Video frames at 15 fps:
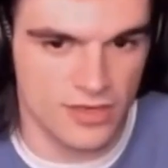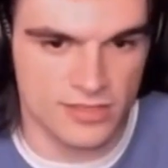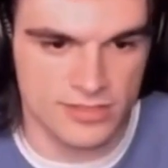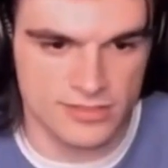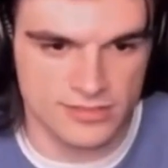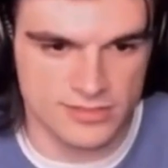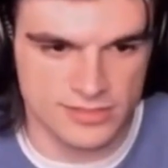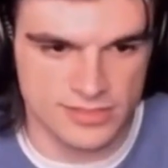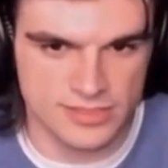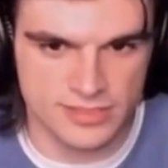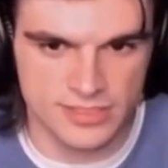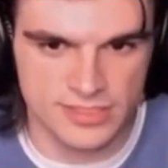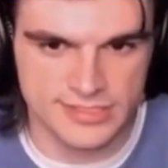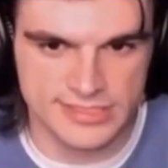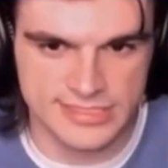The Carl
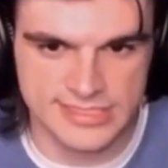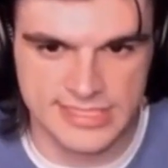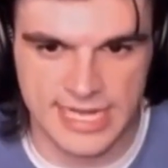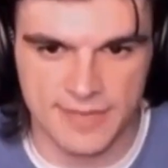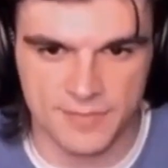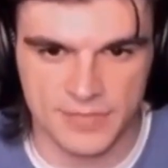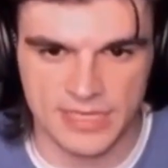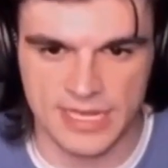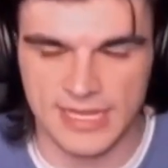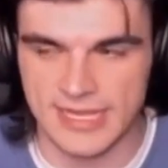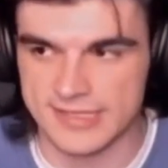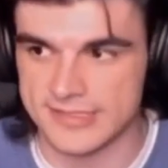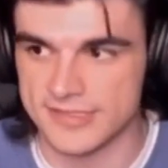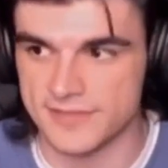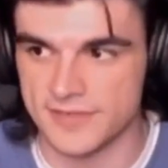nerds chat, but I
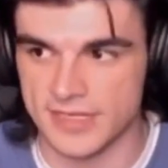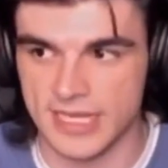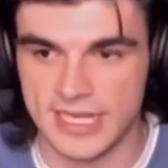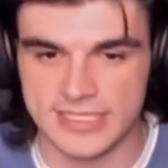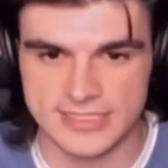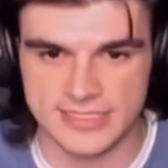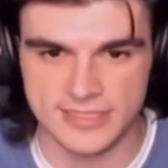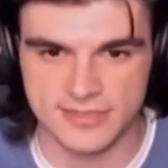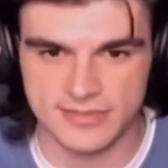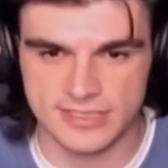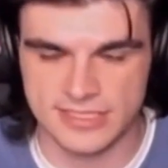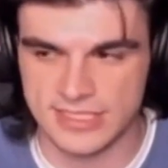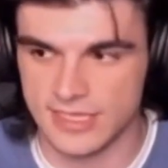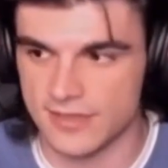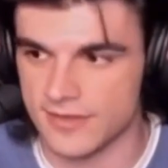actually forgot
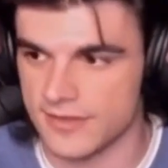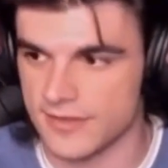to. So